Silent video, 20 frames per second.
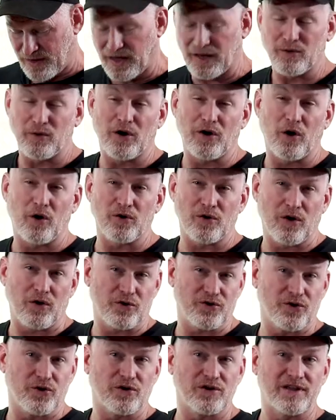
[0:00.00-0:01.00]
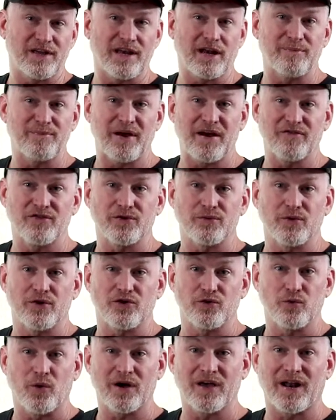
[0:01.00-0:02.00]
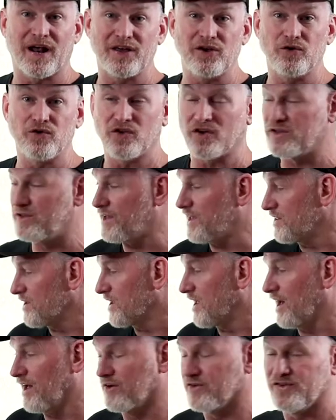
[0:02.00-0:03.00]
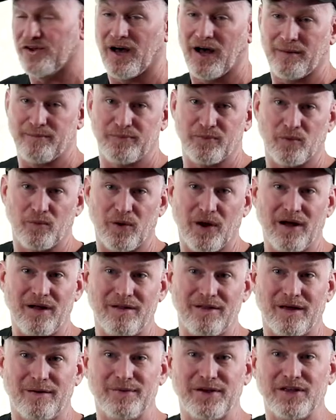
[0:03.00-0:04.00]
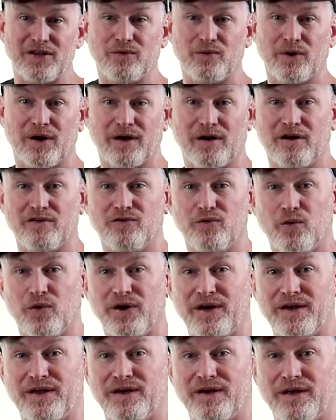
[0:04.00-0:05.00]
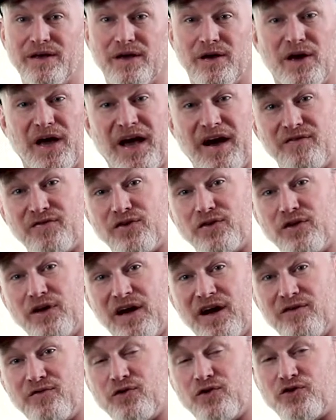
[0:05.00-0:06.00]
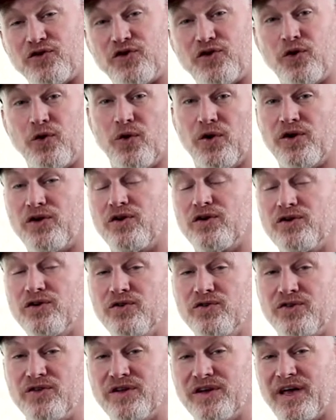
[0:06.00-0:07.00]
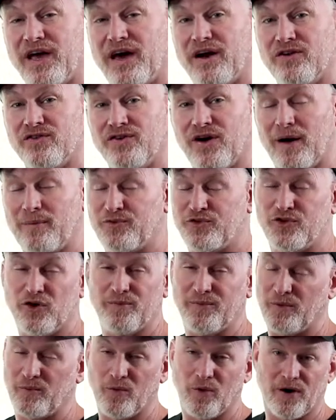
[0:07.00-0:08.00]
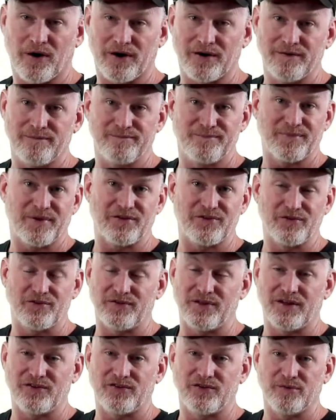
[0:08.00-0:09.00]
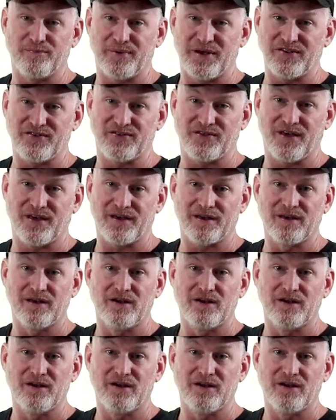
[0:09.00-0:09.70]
And also clean up afterwards. What can I use to clean the countertop? Well, I mean, you want to avoid after, the, after it's cured and you're using the countertop, soap and water. That's, that's your best thing.